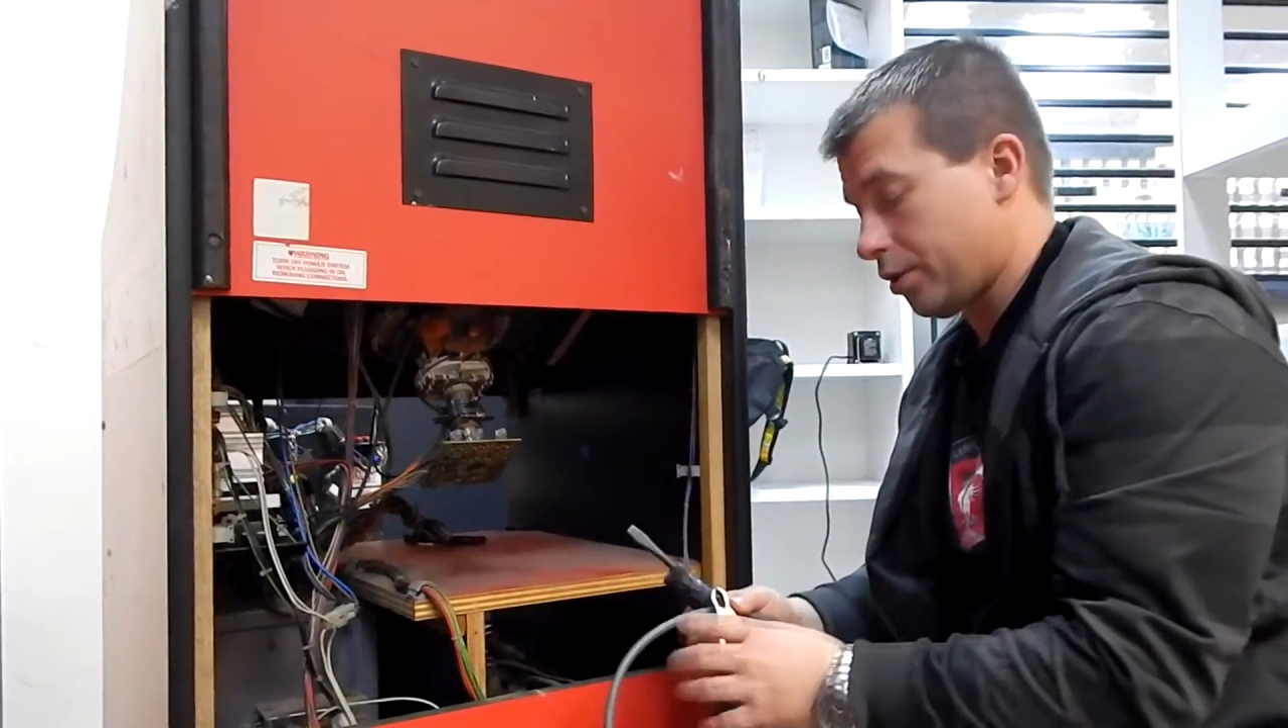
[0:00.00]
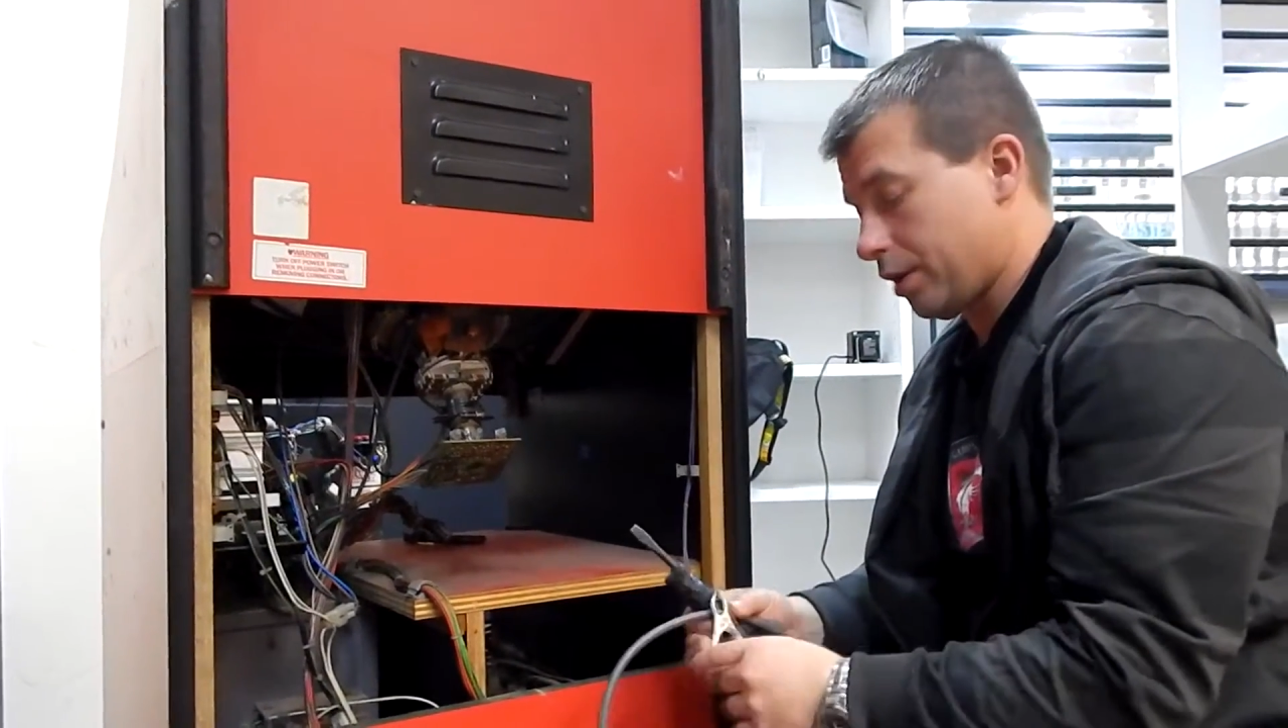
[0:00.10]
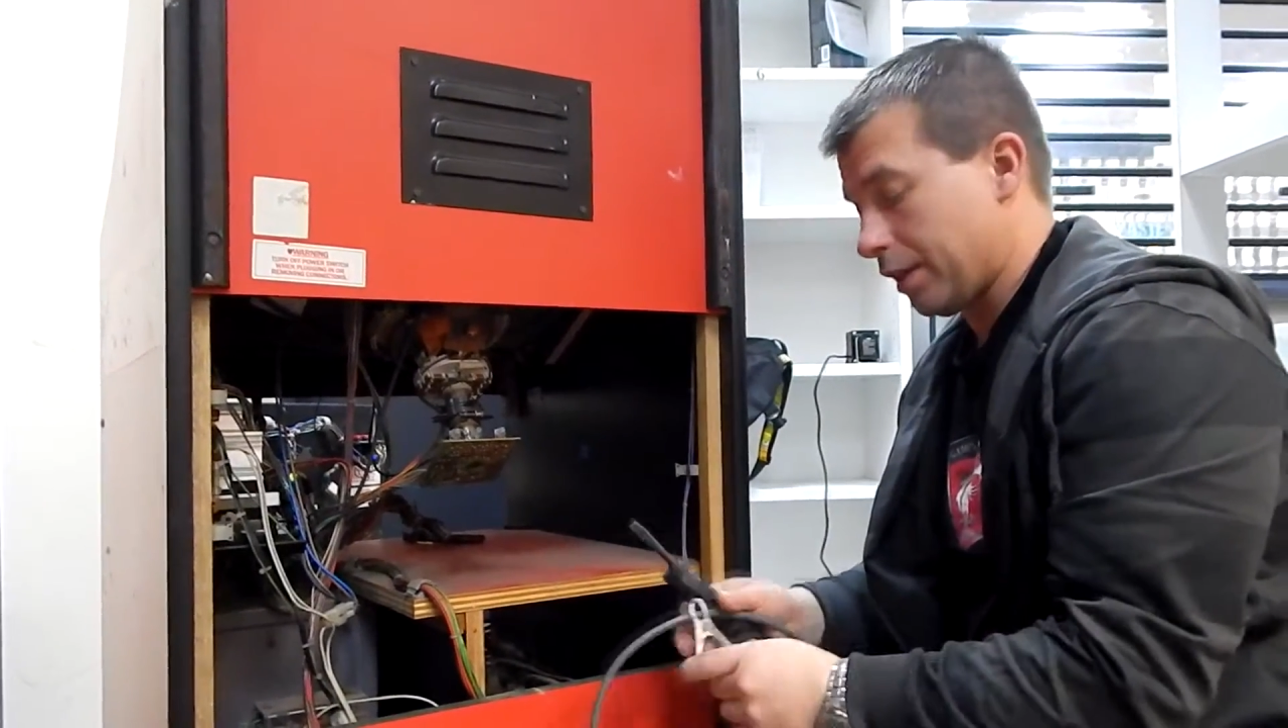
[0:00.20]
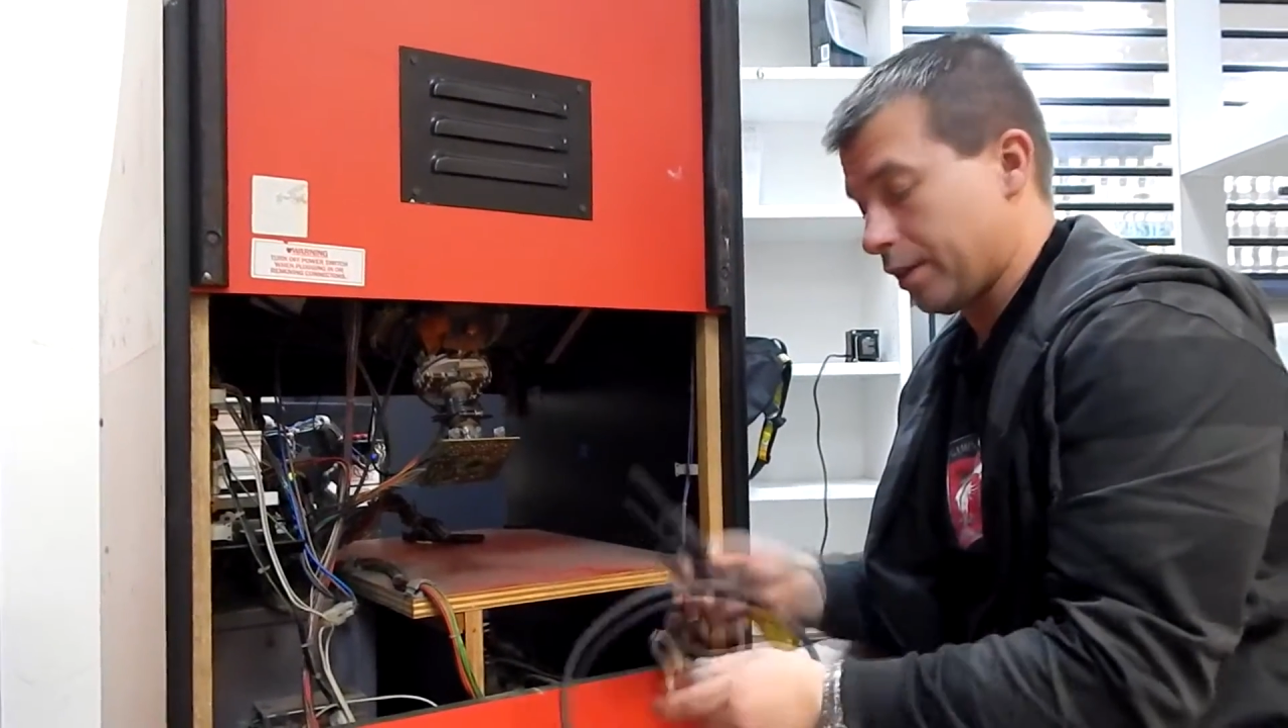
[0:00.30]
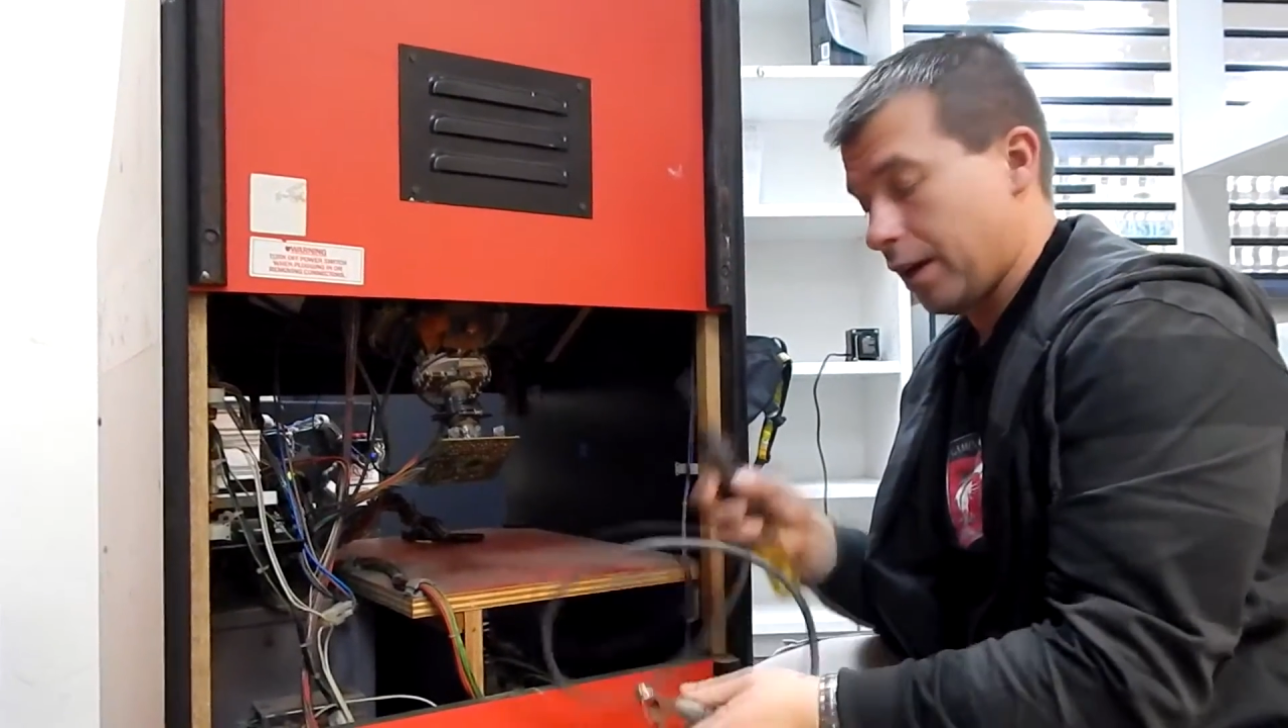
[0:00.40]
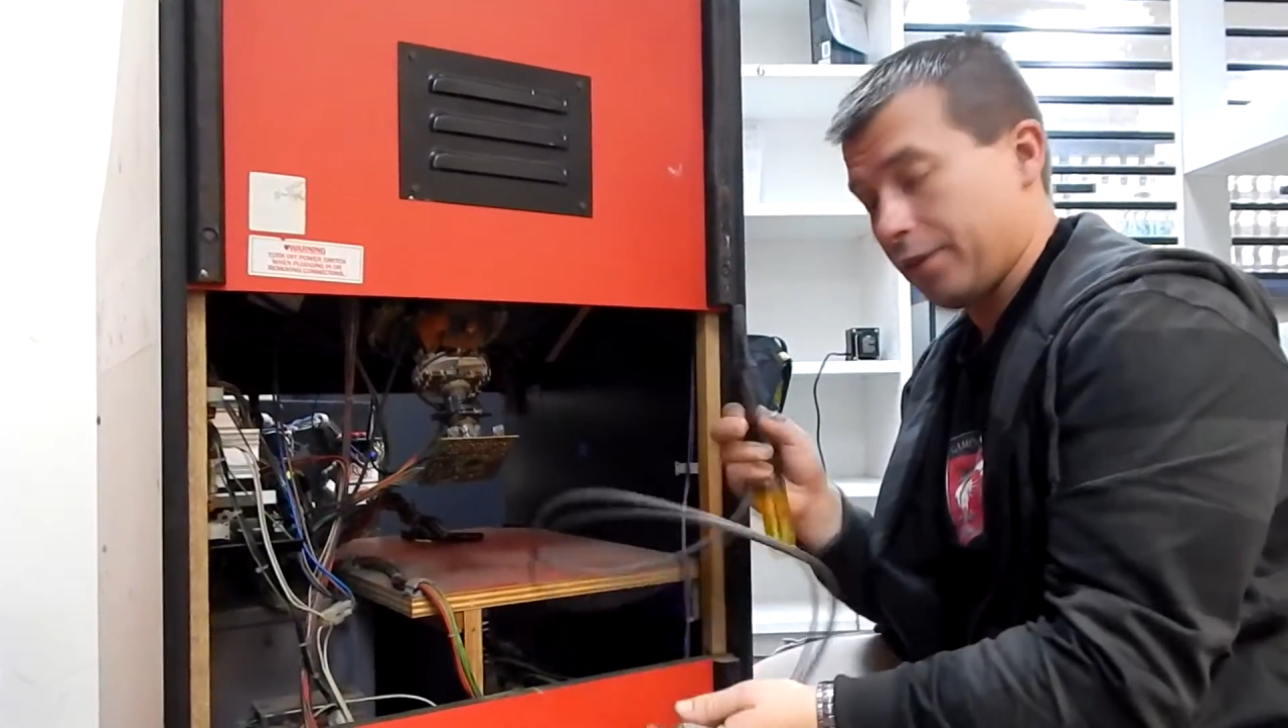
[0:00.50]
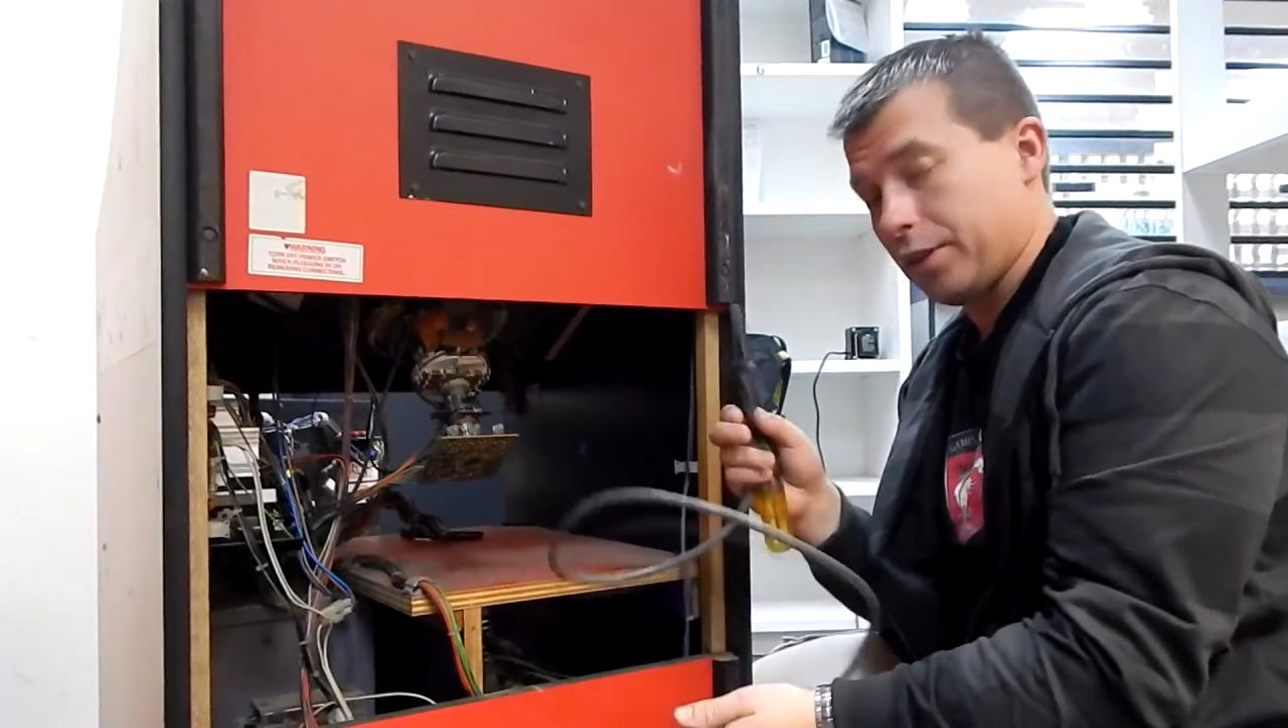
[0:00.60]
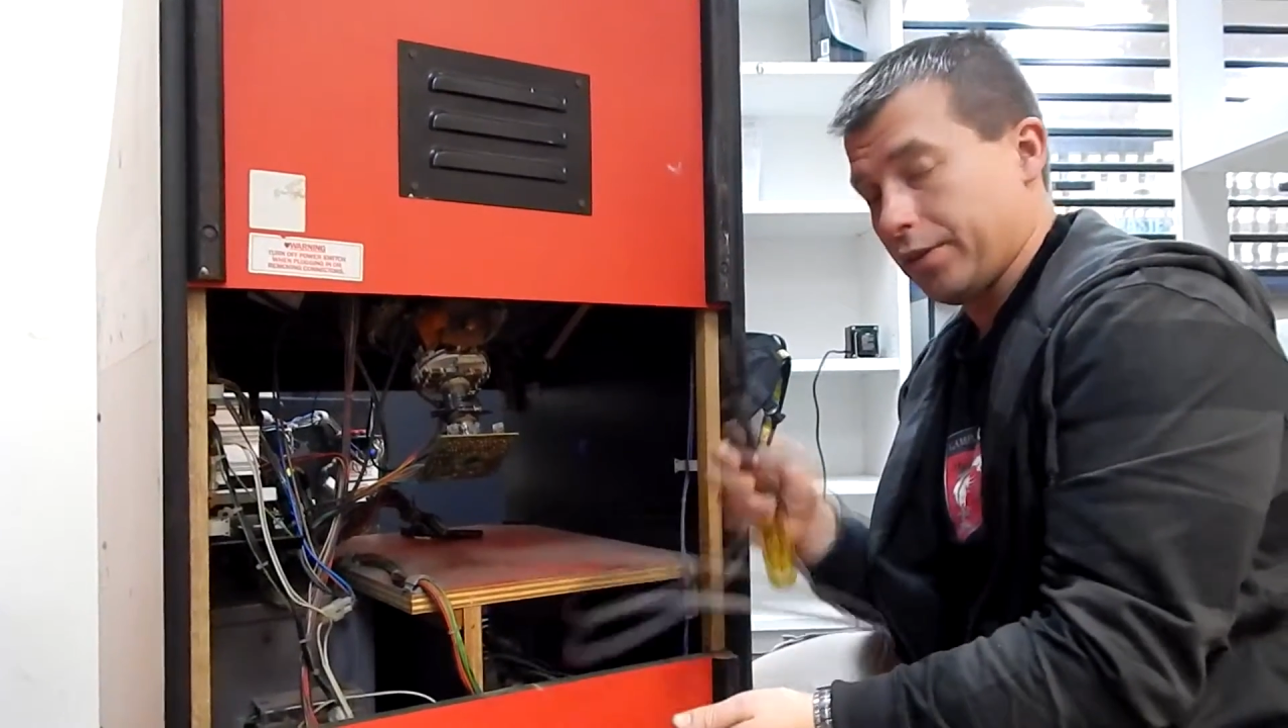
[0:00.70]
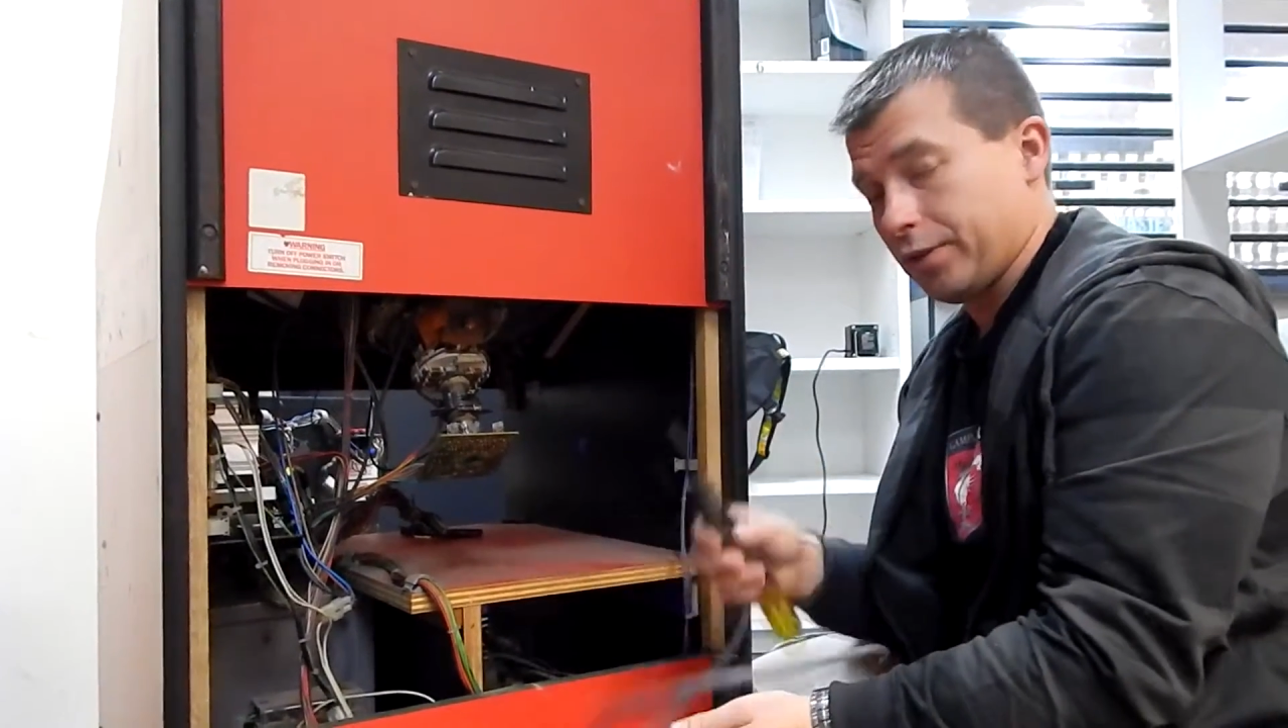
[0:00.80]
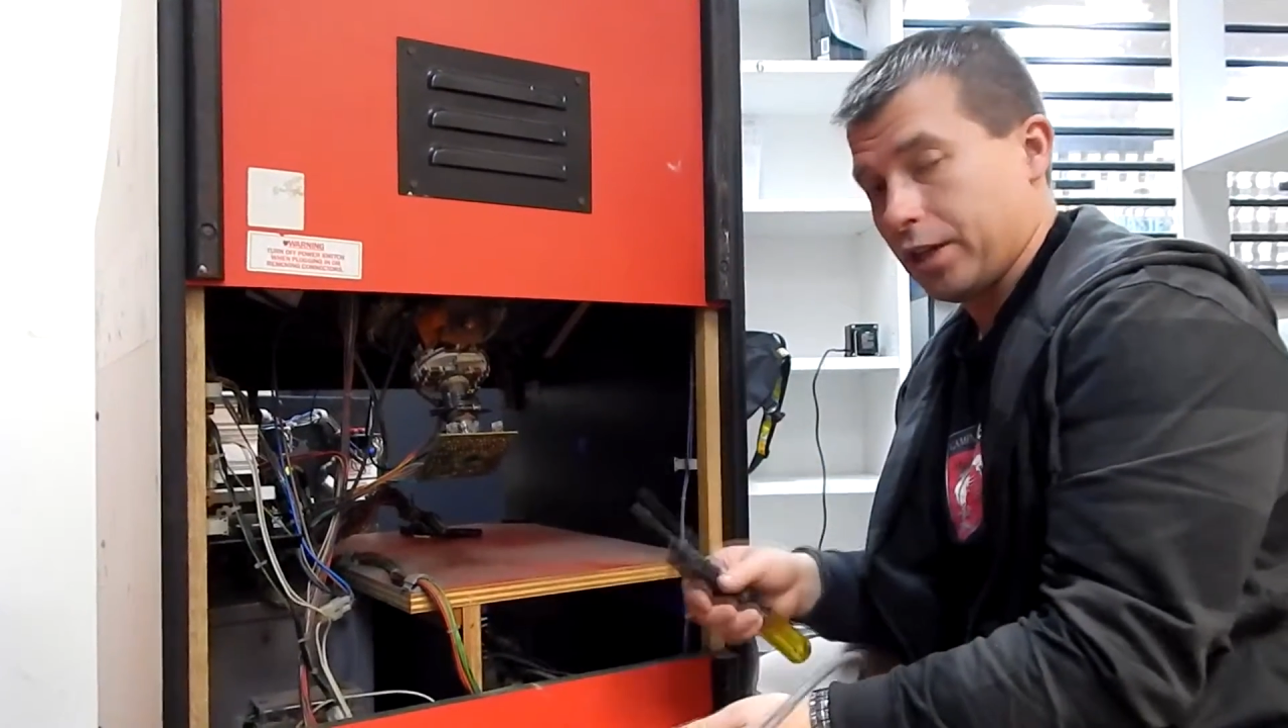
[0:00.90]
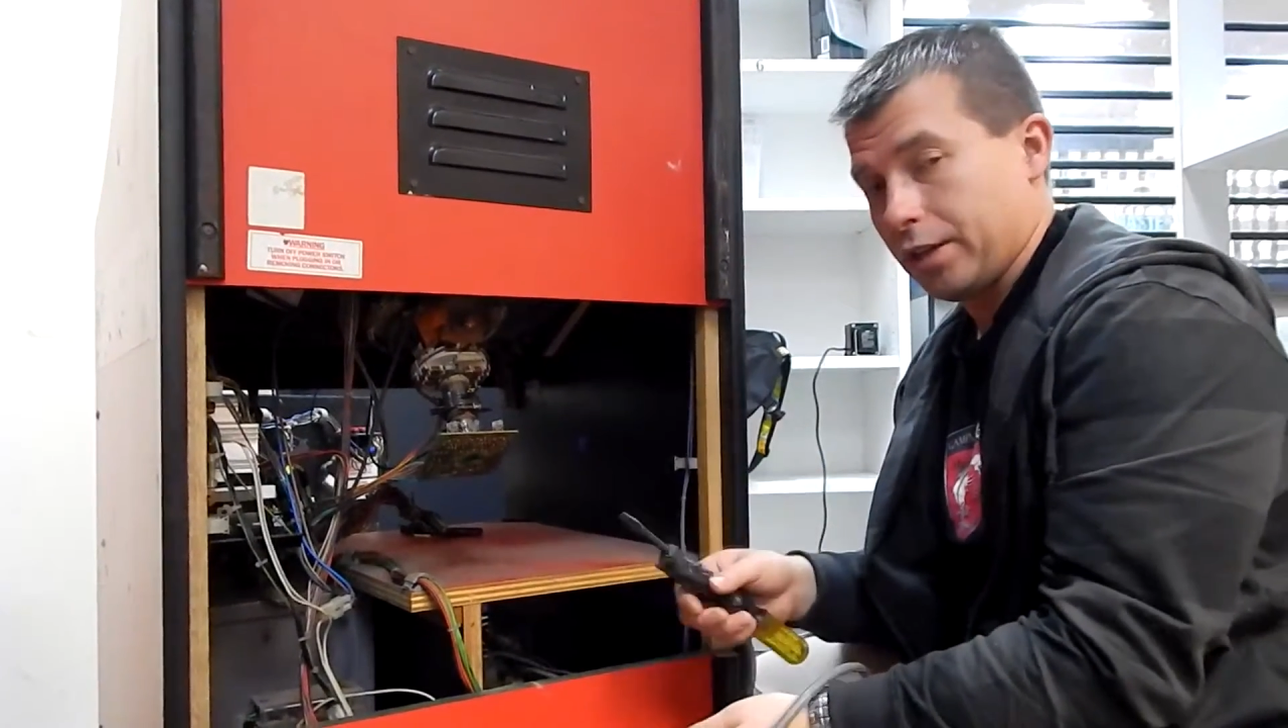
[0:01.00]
think that after you're